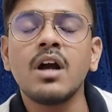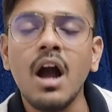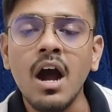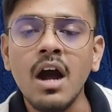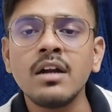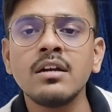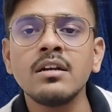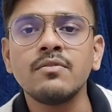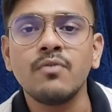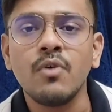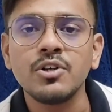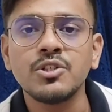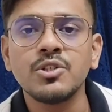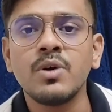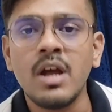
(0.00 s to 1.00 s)
can't
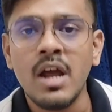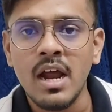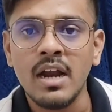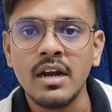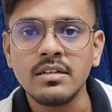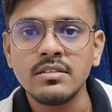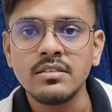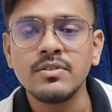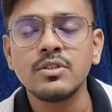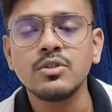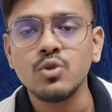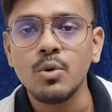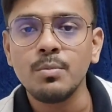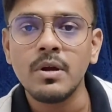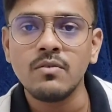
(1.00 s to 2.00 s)
wash your hands with
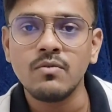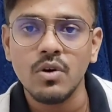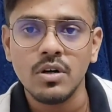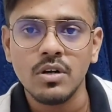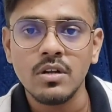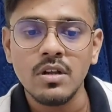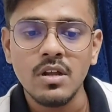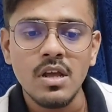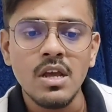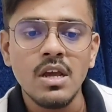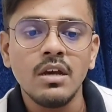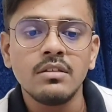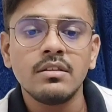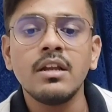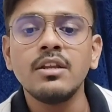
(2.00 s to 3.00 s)
soap and water,
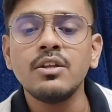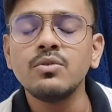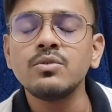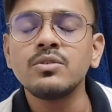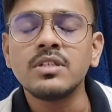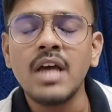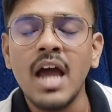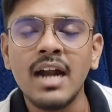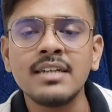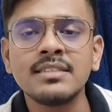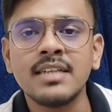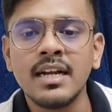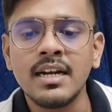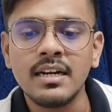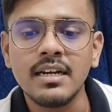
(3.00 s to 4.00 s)
then use hand
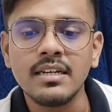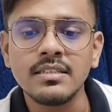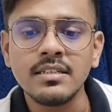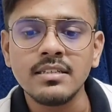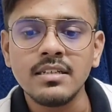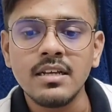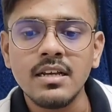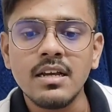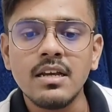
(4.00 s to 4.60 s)
sanitizers